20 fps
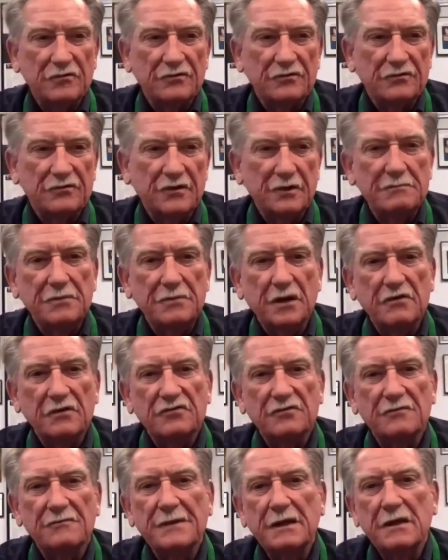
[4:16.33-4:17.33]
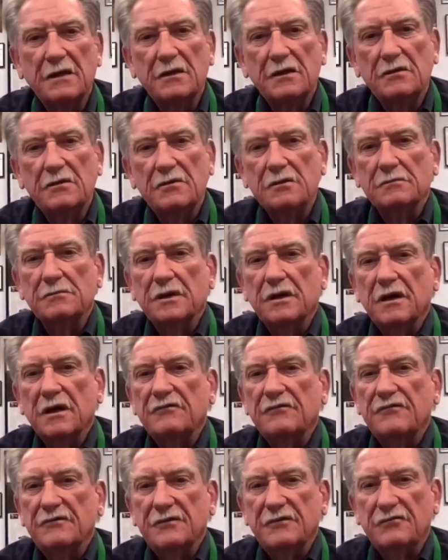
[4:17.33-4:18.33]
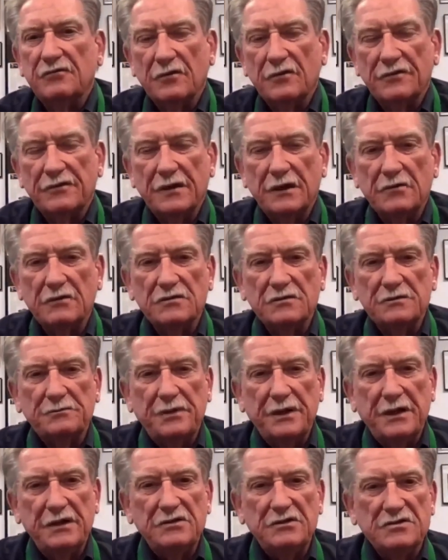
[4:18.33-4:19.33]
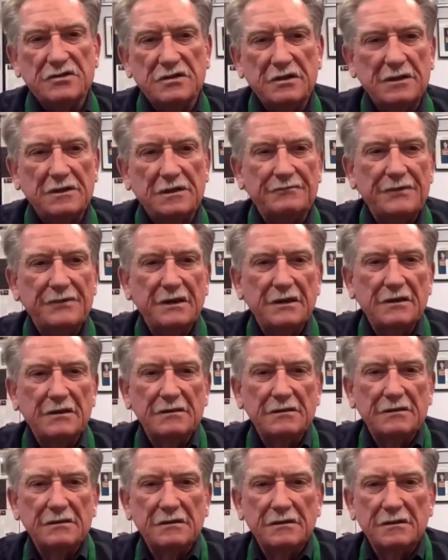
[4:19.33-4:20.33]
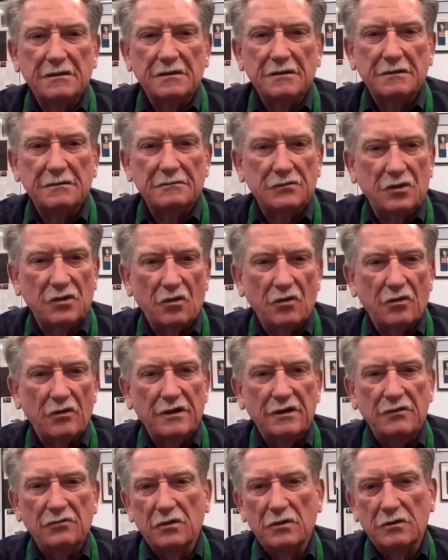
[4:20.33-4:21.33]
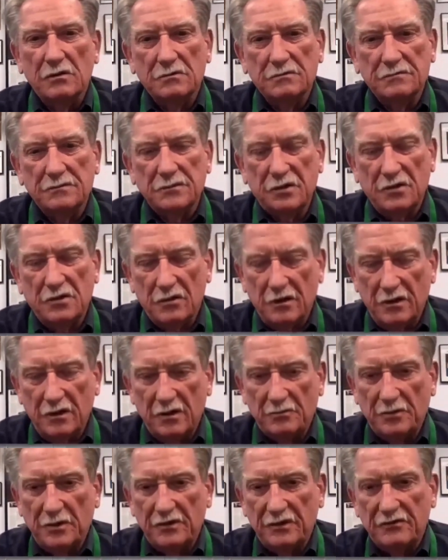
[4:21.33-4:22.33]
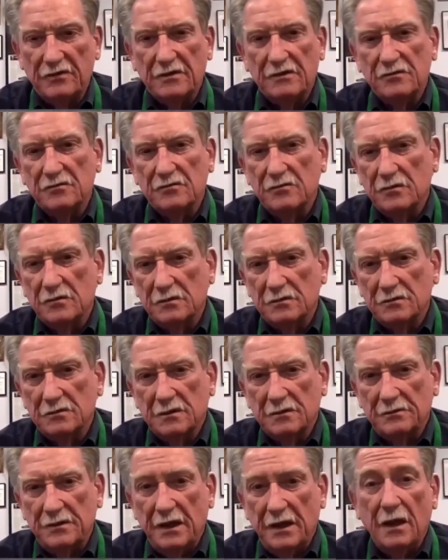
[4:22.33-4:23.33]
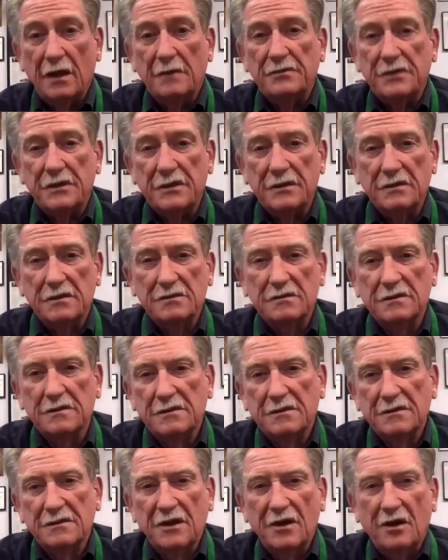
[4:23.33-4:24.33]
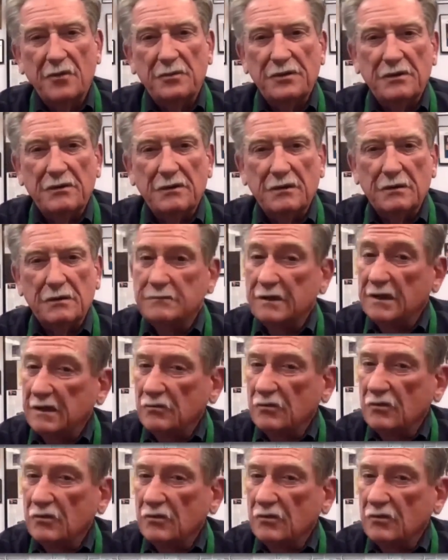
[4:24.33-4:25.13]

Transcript: So for ten bucks, you can buy a fifty-four thousand page thing. Um, Corey will, Corey, our president, will uh, be happy to help you out, but